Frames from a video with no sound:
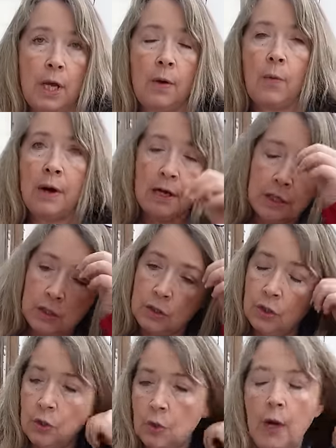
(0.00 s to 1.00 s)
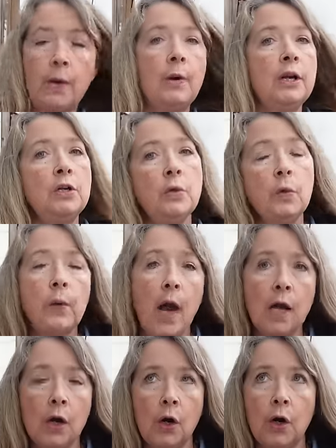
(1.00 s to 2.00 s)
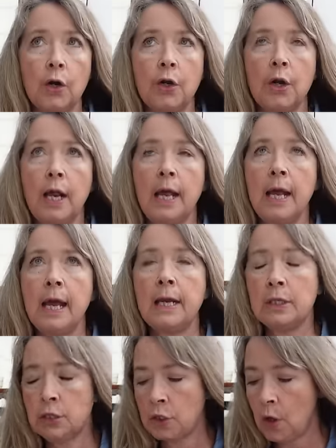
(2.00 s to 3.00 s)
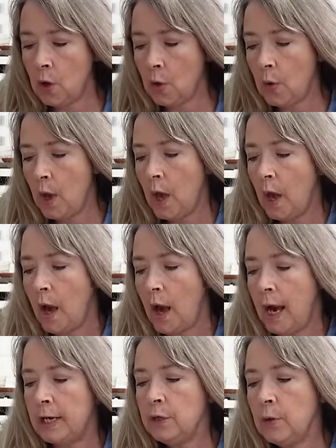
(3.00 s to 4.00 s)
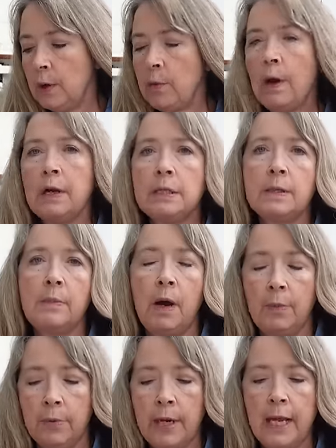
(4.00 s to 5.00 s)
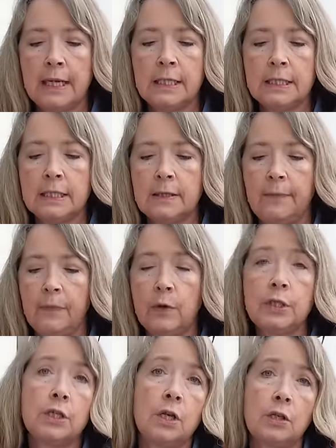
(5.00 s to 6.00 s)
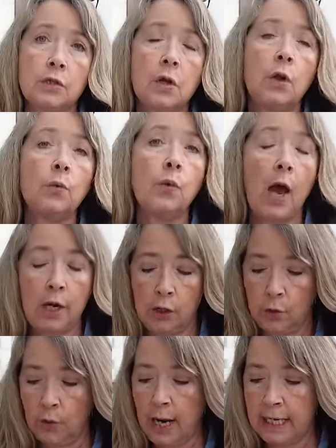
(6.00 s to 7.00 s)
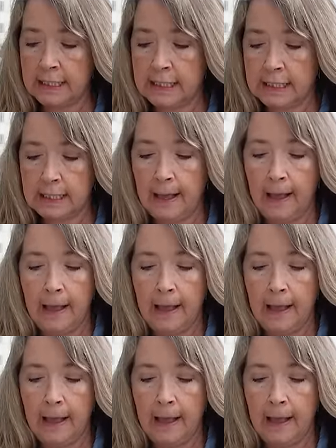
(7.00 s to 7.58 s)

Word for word: I wanted to do I wanted to do a rock garden, and so I knew I wanted some aubrietas, which is also called rock cress.